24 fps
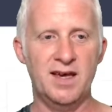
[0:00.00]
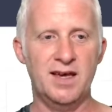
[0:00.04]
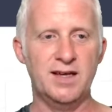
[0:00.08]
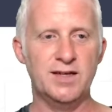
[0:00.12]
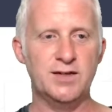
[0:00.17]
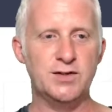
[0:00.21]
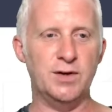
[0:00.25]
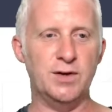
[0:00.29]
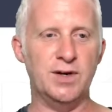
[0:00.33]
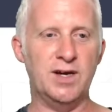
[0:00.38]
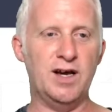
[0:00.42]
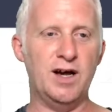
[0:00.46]

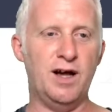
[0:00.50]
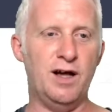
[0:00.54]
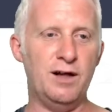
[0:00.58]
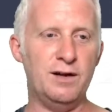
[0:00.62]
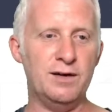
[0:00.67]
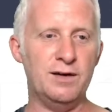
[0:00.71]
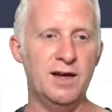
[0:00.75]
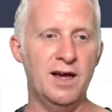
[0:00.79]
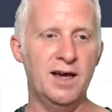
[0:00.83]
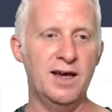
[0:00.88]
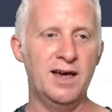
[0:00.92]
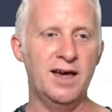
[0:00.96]
So we
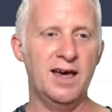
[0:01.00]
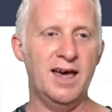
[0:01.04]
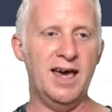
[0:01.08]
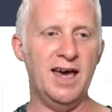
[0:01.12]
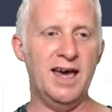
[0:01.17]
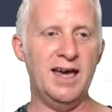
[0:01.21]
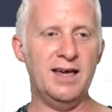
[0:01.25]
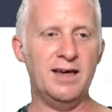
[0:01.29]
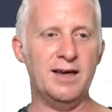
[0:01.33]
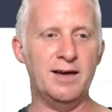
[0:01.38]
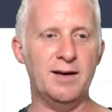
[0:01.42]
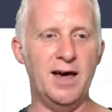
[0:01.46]
call
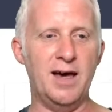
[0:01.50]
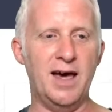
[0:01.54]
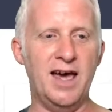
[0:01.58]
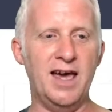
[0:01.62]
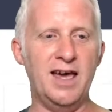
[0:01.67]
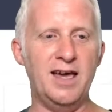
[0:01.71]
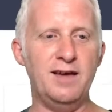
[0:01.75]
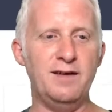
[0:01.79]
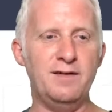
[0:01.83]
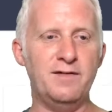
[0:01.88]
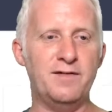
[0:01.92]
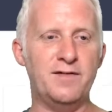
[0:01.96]

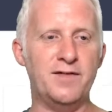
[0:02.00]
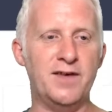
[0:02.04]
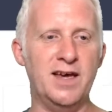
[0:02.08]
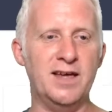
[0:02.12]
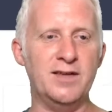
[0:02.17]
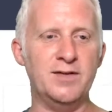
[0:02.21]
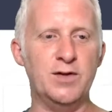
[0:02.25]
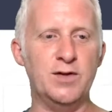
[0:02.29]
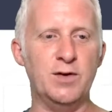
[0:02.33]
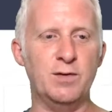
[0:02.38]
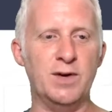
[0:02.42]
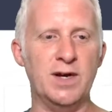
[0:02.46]
Aave
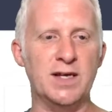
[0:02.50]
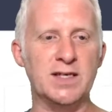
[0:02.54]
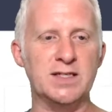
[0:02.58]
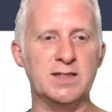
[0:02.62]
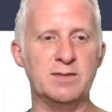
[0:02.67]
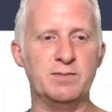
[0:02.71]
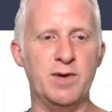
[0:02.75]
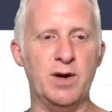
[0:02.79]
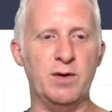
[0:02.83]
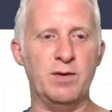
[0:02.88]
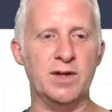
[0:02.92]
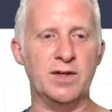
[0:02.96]

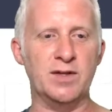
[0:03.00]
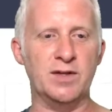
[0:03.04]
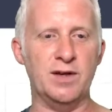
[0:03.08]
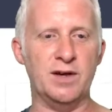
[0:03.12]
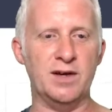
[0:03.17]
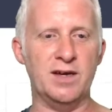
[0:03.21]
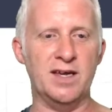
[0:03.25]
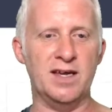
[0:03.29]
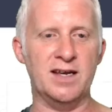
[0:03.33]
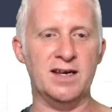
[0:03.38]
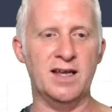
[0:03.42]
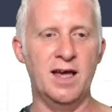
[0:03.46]
interest bearing
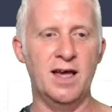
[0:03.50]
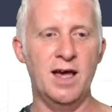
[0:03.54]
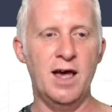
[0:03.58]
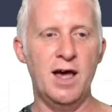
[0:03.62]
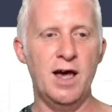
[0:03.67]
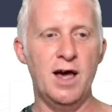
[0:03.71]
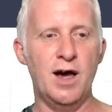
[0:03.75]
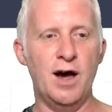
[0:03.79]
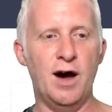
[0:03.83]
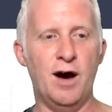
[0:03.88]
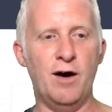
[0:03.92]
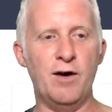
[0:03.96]
token.
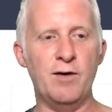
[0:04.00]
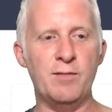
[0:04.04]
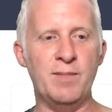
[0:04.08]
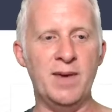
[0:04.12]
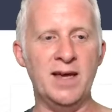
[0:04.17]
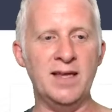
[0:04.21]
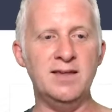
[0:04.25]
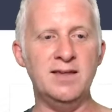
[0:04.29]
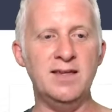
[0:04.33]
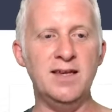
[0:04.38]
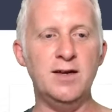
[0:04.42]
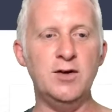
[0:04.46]
Are
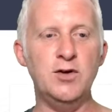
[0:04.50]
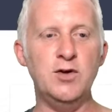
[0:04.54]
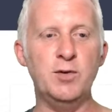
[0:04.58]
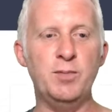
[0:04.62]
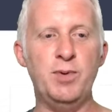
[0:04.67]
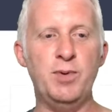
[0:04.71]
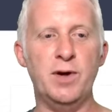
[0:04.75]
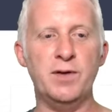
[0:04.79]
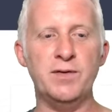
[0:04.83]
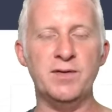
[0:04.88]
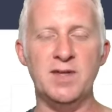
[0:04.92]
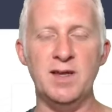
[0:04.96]
maintained
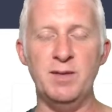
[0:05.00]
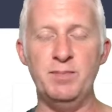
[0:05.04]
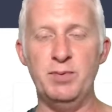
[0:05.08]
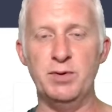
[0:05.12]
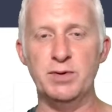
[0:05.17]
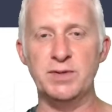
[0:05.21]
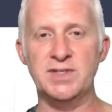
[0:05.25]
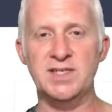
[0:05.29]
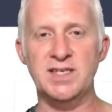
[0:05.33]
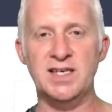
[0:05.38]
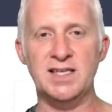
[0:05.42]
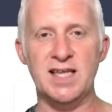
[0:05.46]
upon
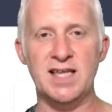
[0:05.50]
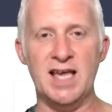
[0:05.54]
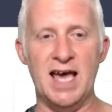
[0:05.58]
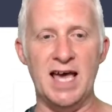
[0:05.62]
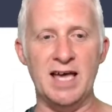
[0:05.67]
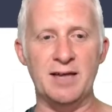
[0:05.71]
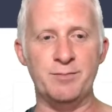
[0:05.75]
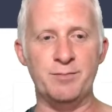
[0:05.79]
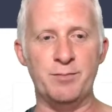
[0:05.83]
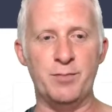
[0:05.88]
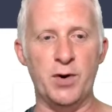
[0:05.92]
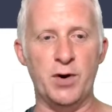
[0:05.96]
deposit
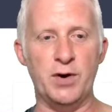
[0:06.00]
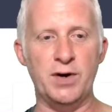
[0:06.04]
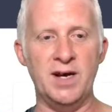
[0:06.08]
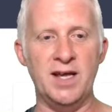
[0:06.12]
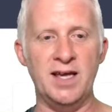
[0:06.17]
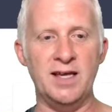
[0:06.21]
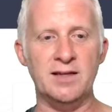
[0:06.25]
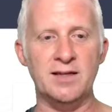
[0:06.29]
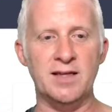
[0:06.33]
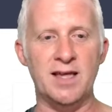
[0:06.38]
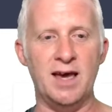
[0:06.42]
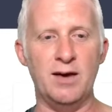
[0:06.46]
and
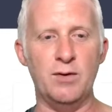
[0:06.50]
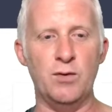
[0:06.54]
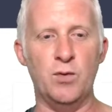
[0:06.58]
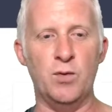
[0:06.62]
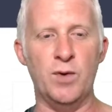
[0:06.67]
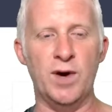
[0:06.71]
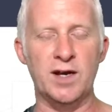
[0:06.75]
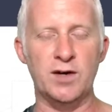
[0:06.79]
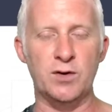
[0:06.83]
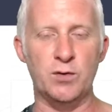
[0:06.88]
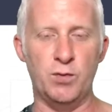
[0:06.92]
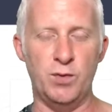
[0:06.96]
burning
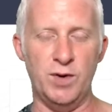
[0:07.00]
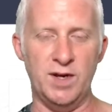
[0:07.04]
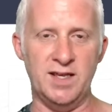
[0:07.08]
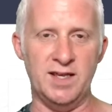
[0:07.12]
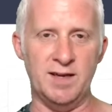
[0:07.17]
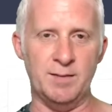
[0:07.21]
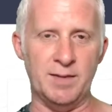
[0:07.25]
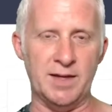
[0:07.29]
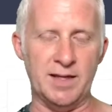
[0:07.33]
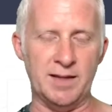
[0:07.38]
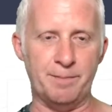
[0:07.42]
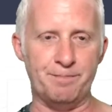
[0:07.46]
when
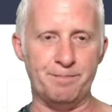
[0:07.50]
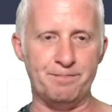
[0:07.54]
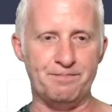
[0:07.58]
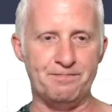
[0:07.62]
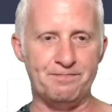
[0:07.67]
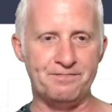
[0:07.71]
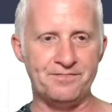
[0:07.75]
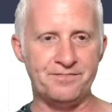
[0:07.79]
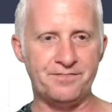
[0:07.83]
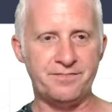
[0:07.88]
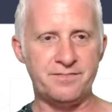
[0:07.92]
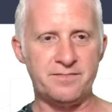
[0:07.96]
redeemed.
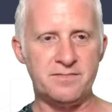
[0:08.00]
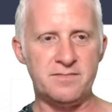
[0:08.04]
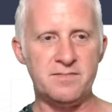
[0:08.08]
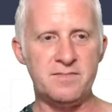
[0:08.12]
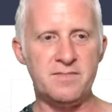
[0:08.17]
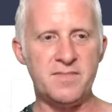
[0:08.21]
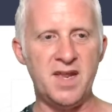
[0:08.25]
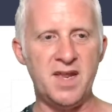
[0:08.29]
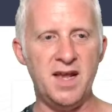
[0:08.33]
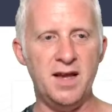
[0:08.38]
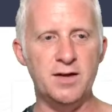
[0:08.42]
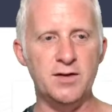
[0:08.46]

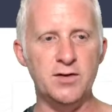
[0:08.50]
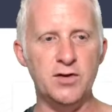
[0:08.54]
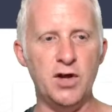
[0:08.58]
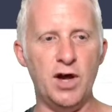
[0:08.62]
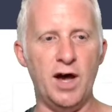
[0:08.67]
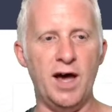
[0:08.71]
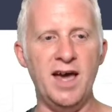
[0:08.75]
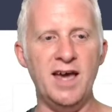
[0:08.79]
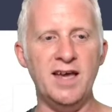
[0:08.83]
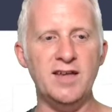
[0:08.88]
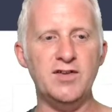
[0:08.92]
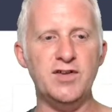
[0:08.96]
The
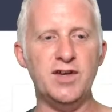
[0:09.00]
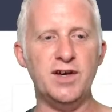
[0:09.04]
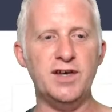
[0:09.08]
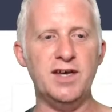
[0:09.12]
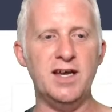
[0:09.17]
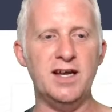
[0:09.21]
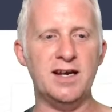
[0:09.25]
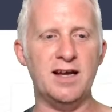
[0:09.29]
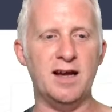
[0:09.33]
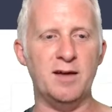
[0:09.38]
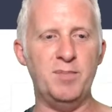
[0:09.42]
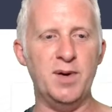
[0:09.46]

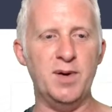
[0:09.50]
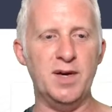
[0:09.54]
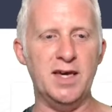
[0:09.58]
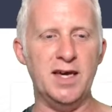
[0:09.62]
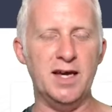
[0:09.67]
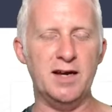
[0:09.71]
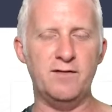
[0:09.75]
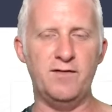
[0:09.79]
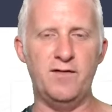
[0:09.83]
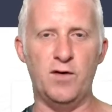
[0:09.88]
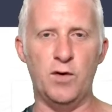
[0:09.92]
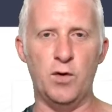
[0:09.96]
aToken I
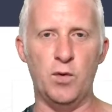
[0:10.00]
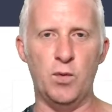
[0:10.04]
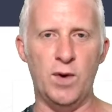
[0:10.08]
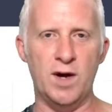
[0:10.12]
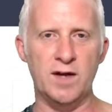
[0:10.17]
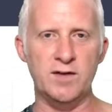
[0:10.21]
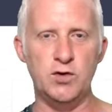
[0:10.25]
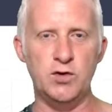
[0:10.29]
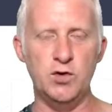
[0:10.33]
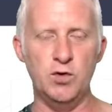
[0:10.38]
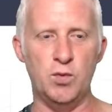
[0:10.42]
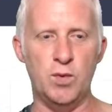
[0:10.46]
pegged for
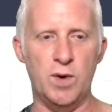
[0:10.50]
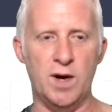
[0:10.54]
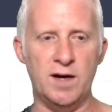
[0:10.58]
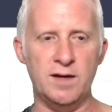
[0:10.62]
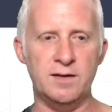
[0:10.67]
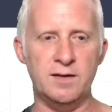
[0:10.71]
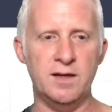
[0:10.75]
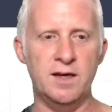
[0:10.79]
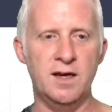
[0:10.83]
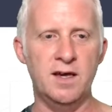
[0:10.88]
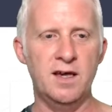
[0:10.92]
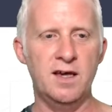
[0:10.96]
1-to-1